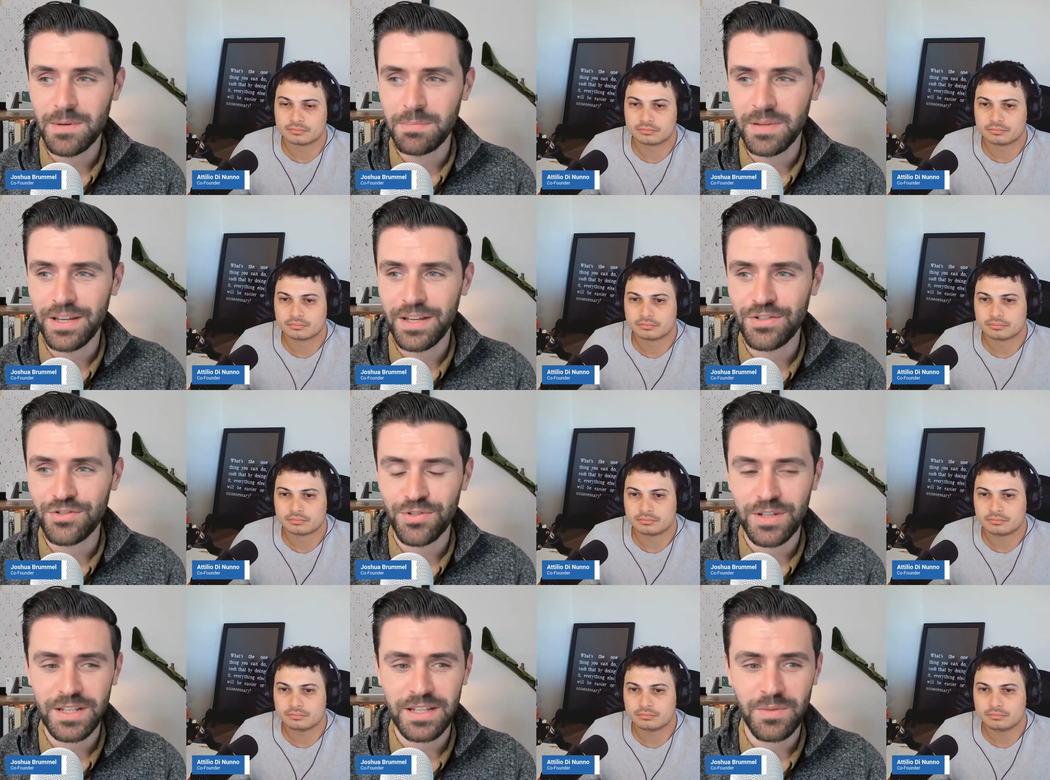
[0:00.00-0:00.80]
Speaker 1: time to plant a
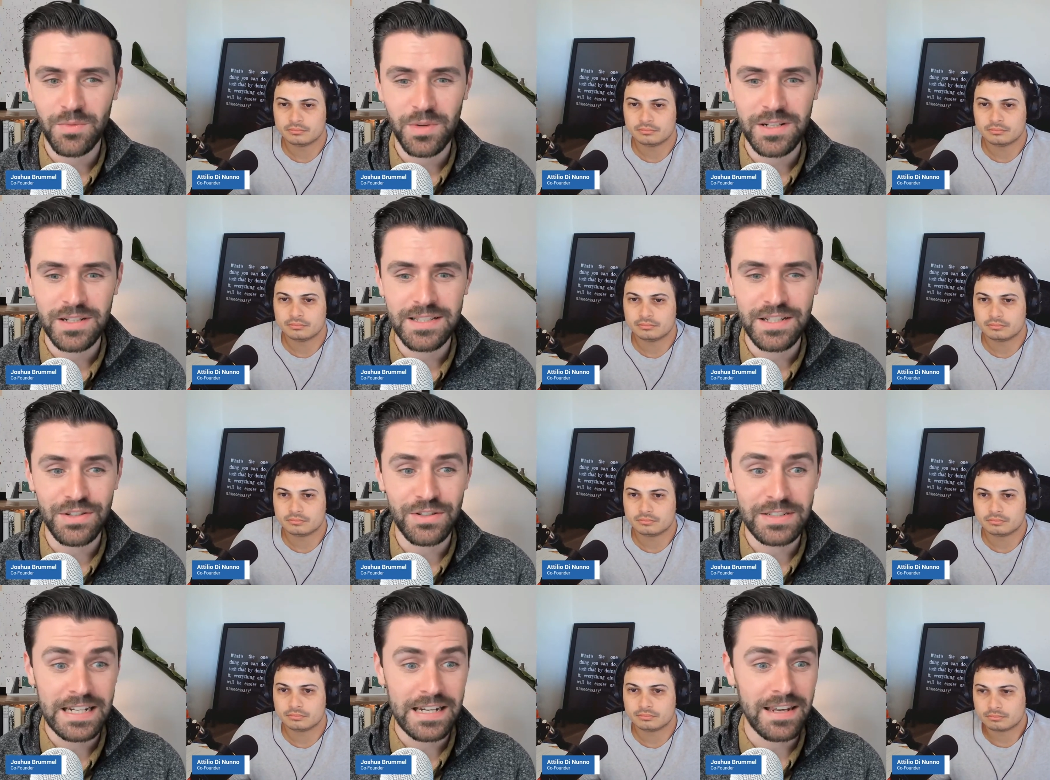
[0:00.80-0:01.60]
tree was
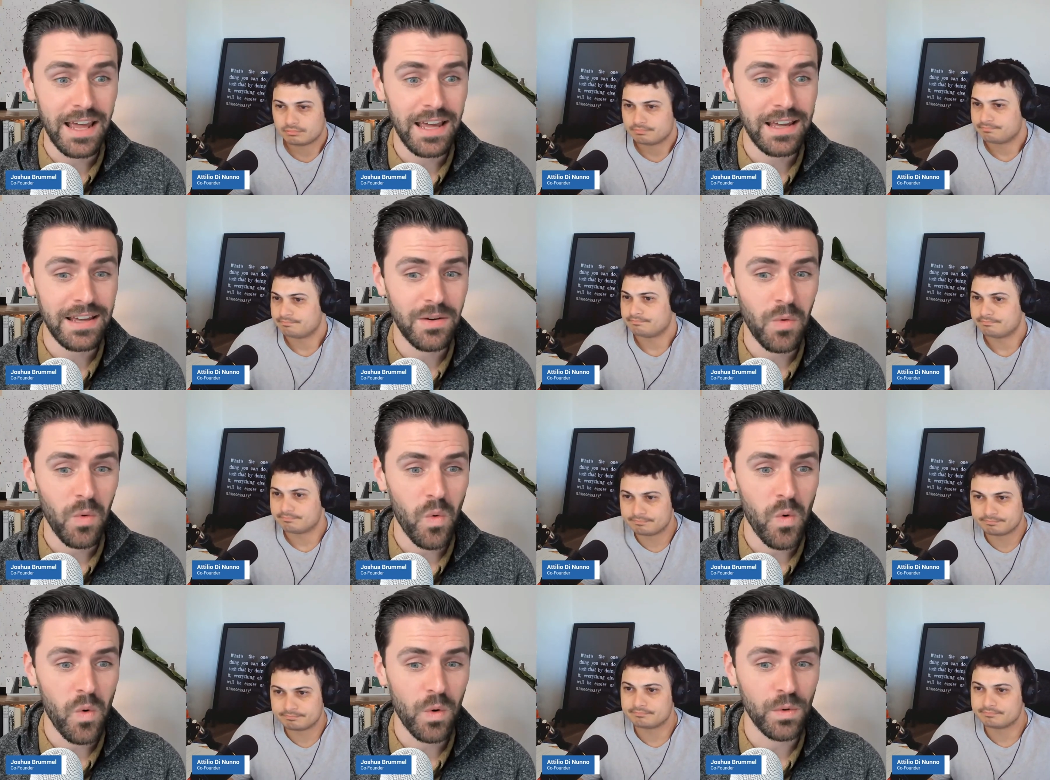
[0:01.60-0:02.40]
either today
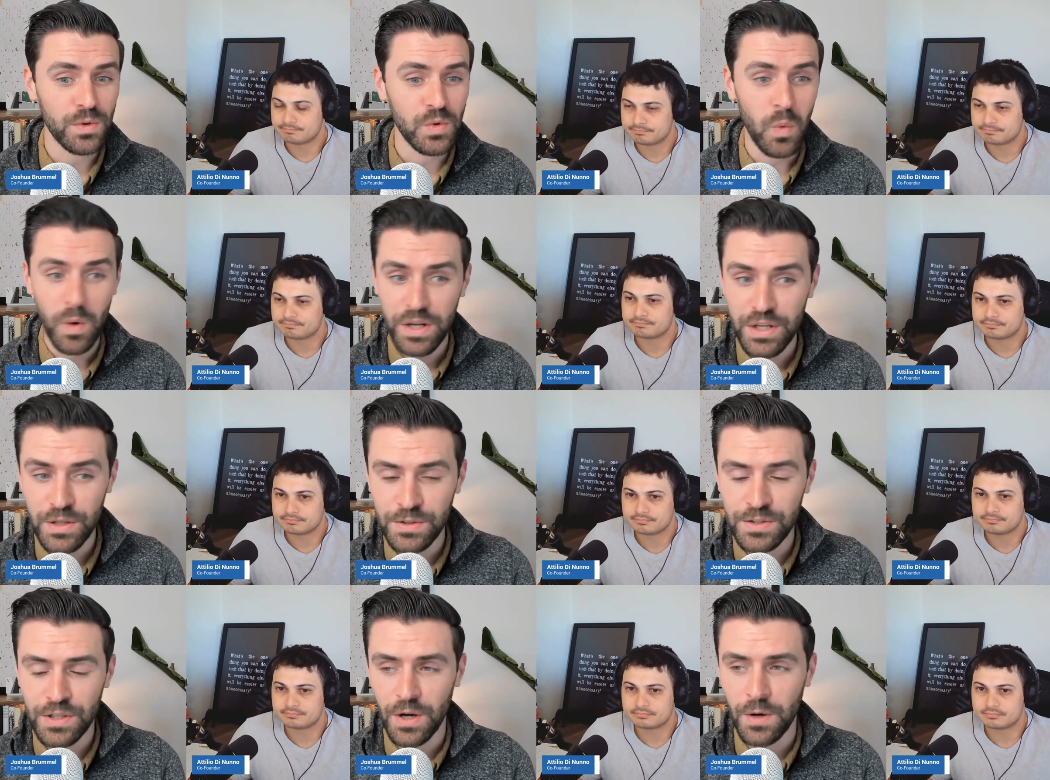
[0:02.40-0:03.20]
or 20
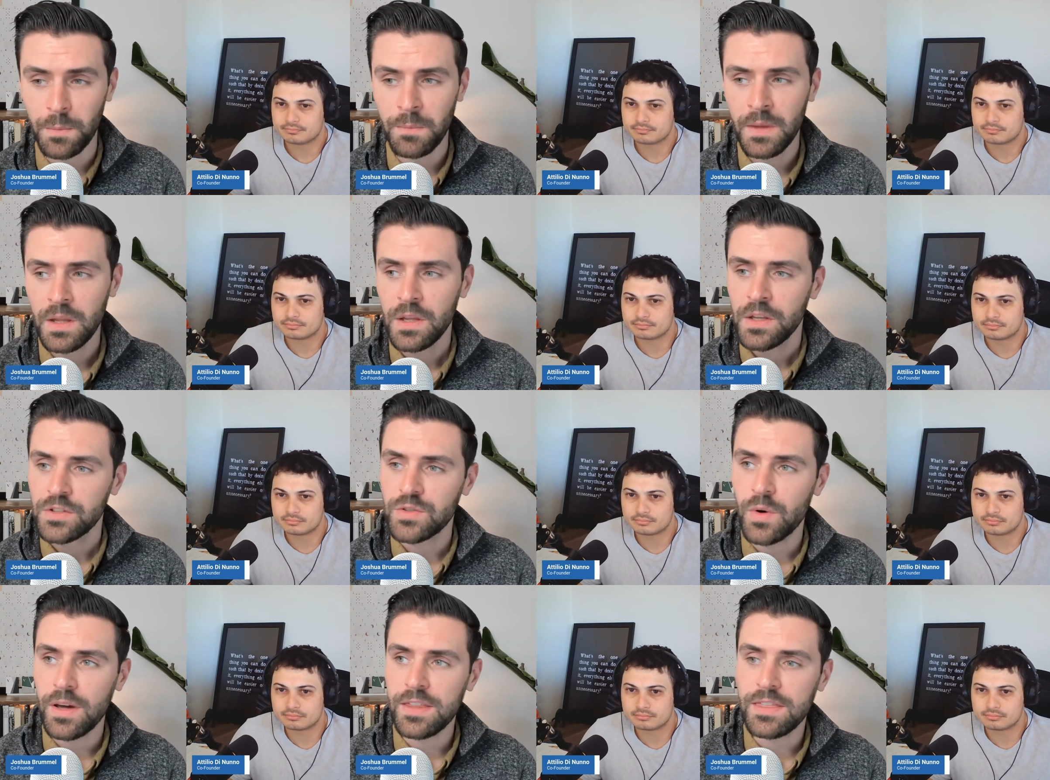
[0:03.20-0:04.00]
years ago.
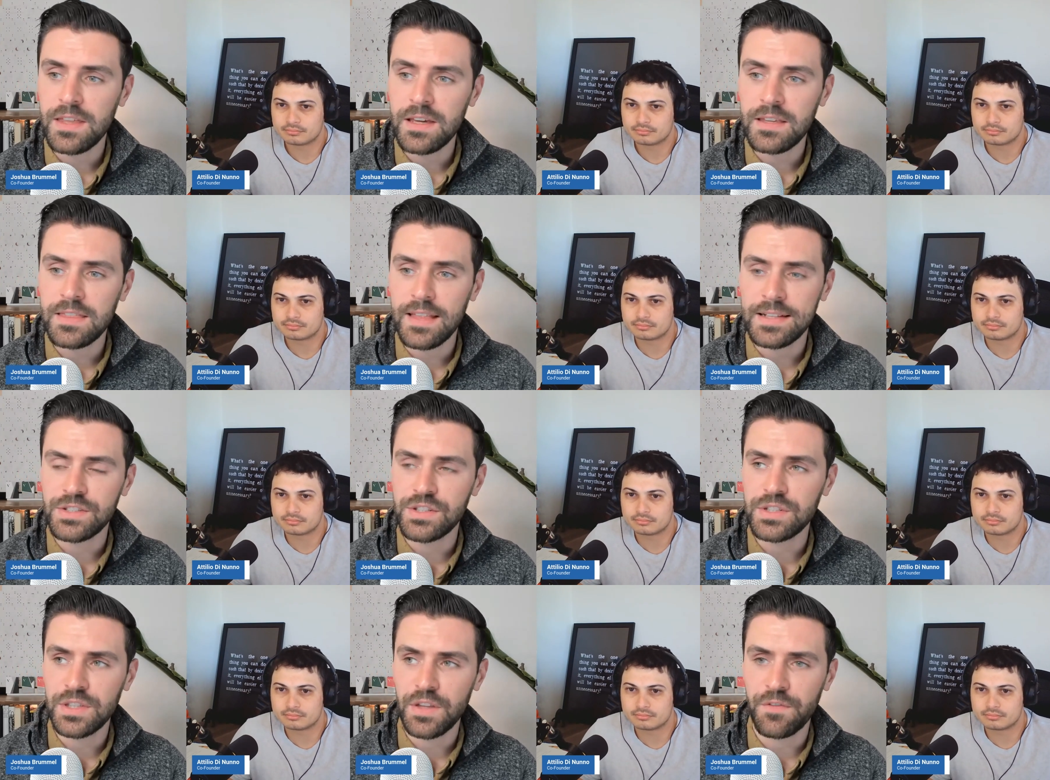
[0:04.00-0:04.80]
So I think
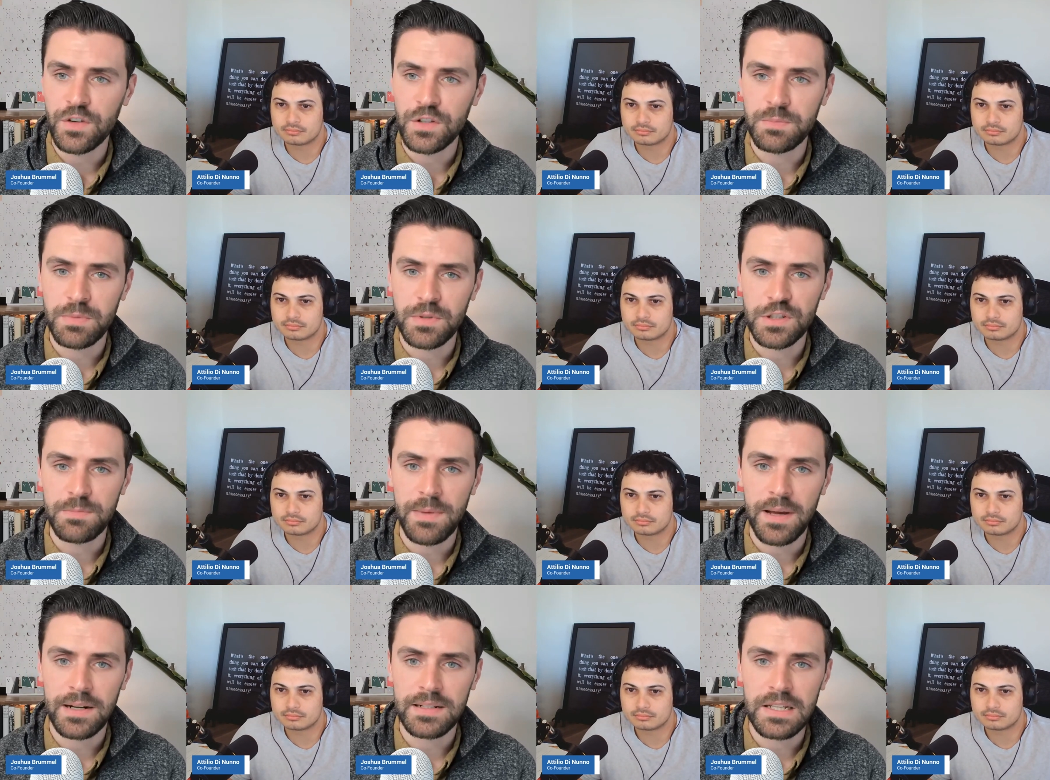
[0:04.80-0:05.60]
that's just the first
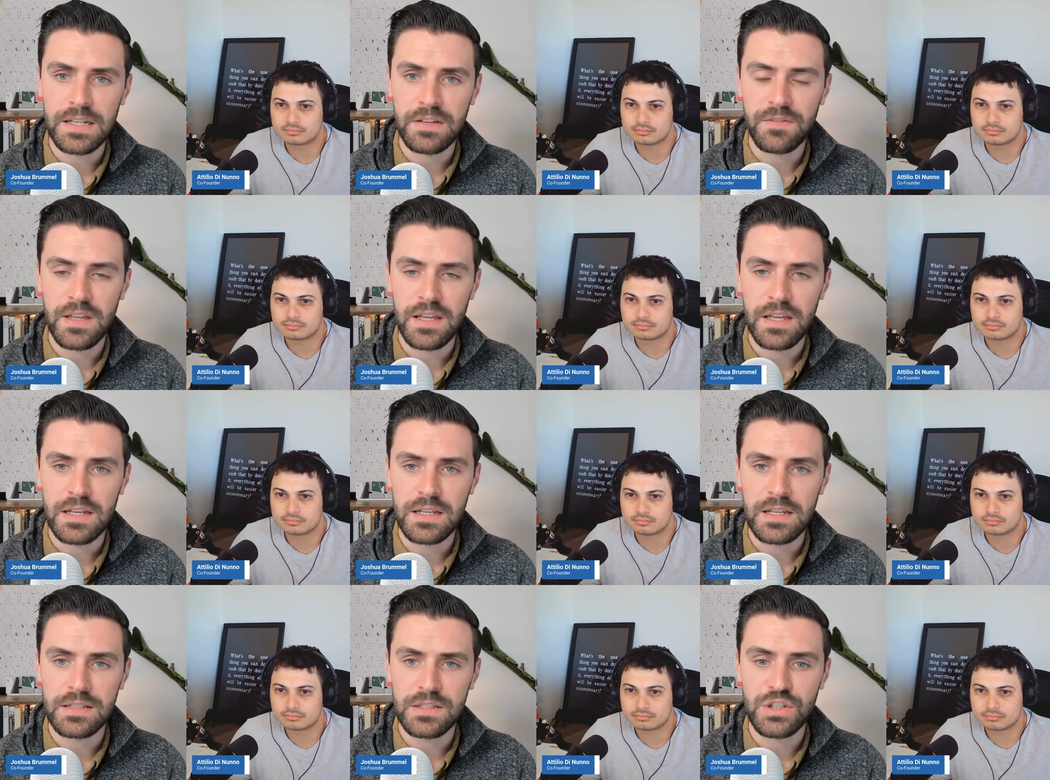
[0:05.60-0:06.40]
perspective
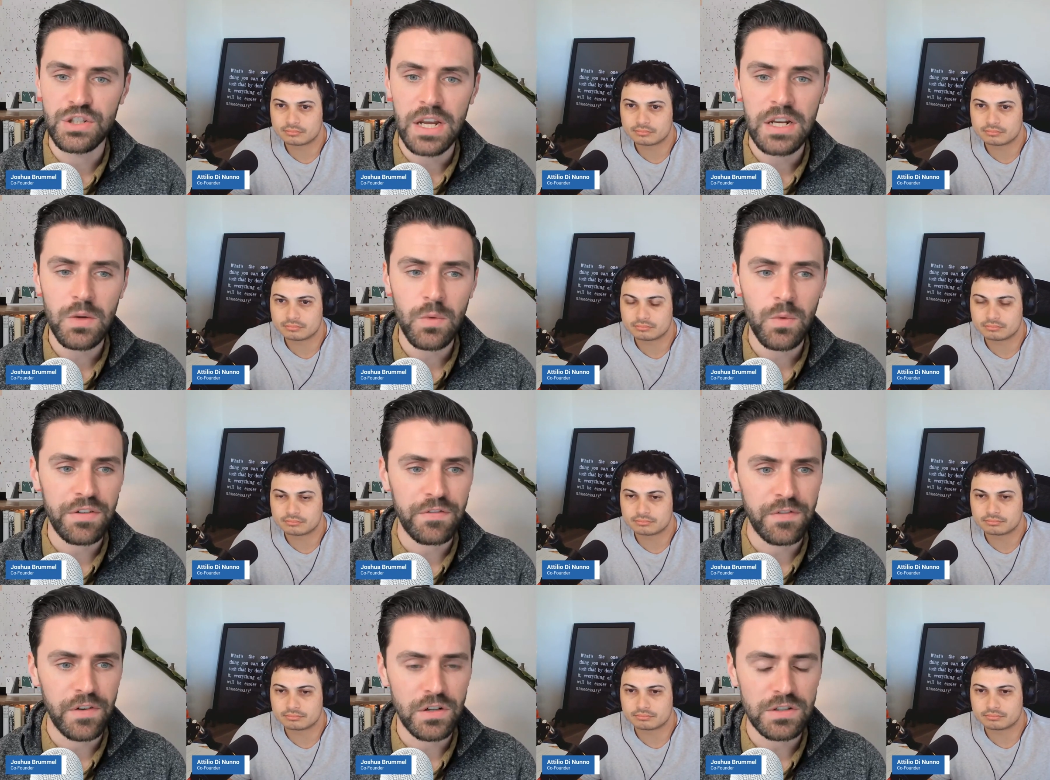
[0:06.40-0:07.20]
is
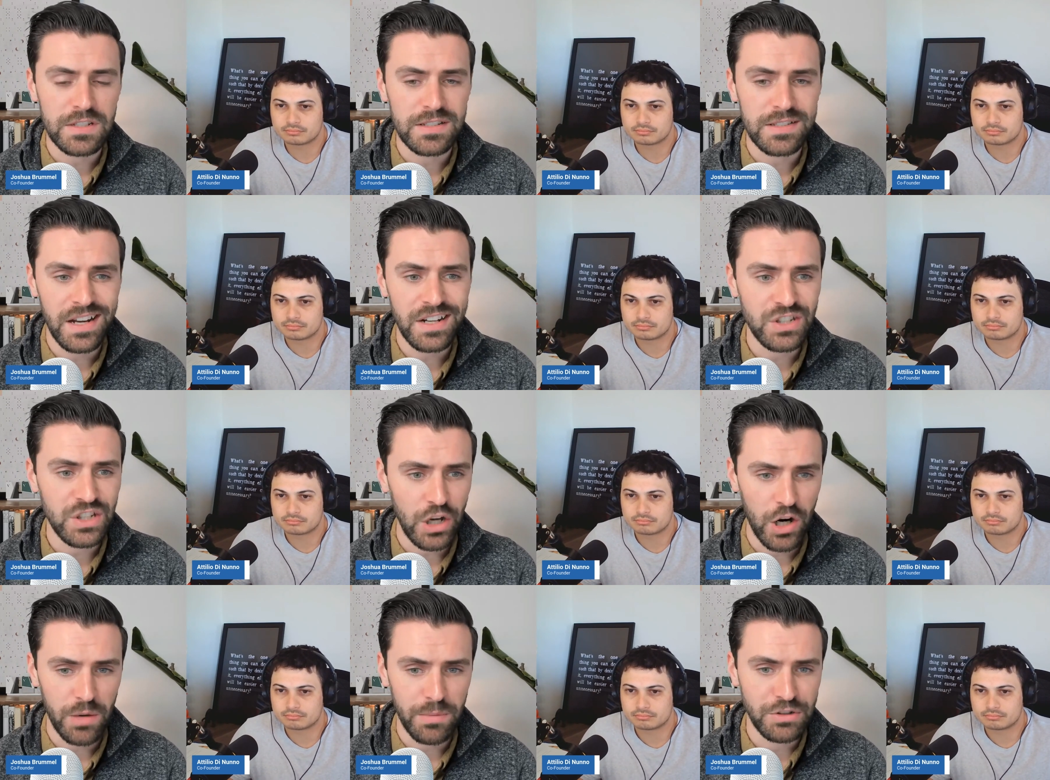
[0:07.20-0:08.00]
January 1st is
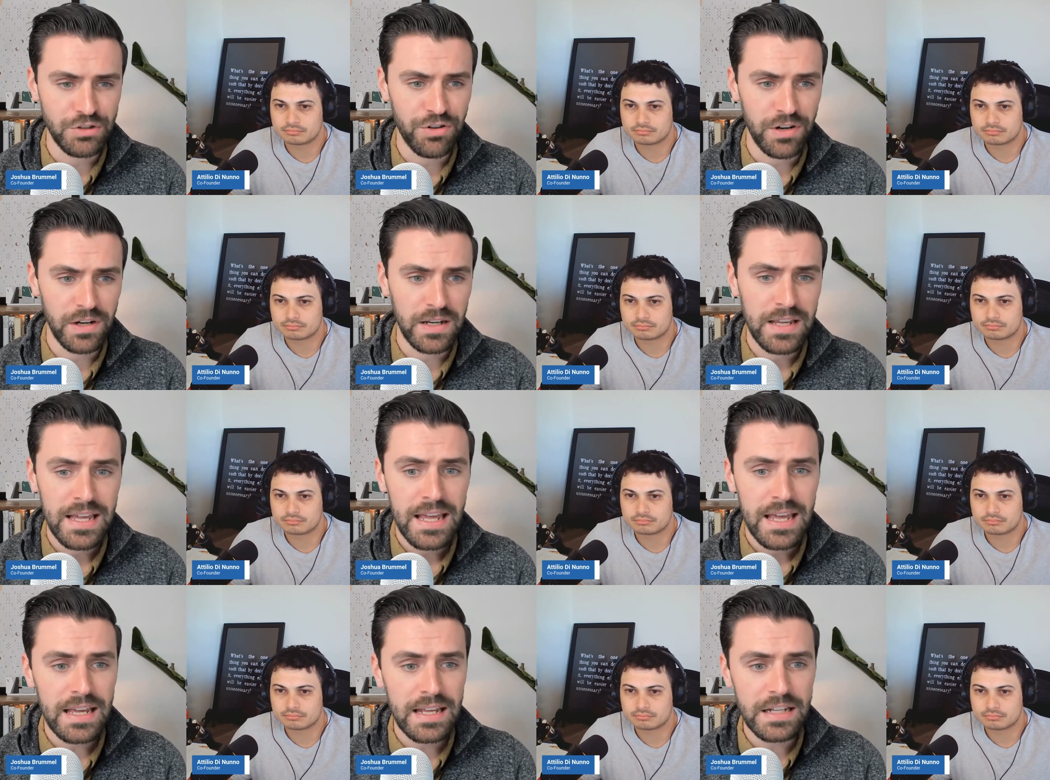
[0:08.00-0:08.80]
actually arbitrary.
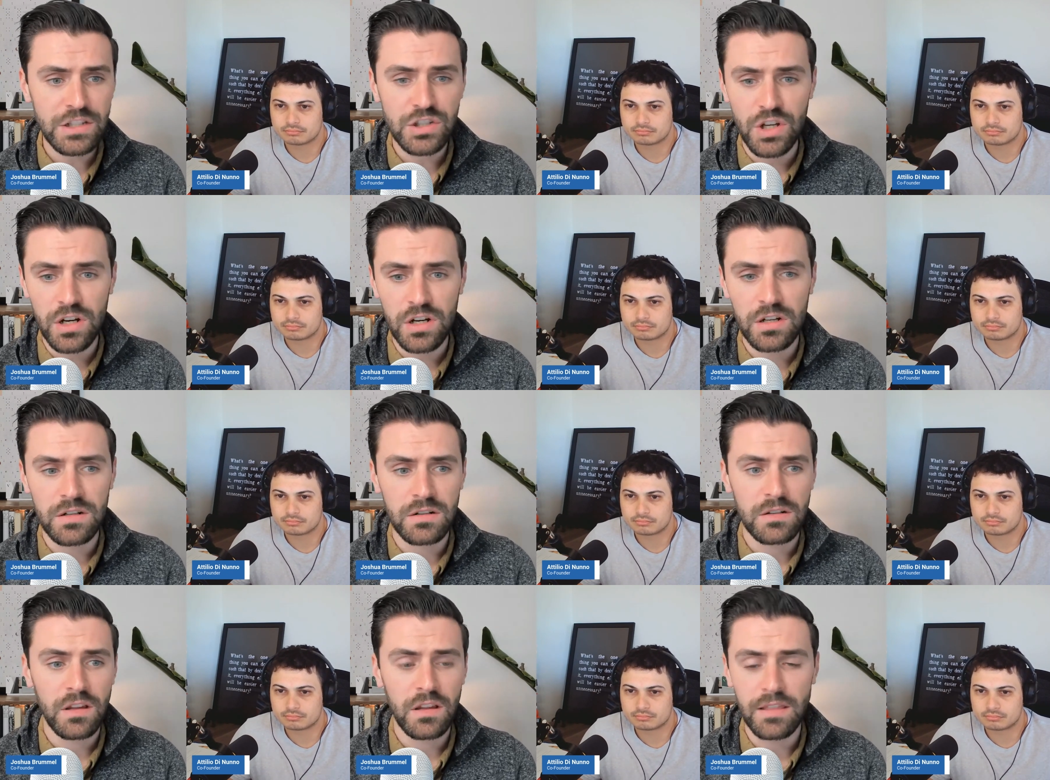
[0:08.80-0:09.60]
It is good.